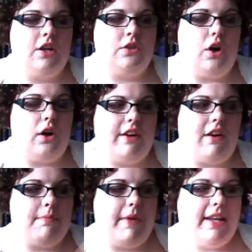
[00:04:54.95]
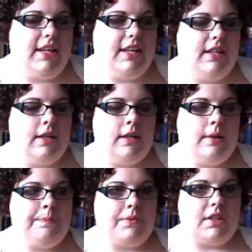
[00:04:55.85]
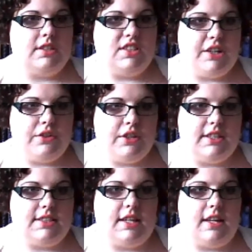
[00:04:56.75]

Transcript: There aren't many series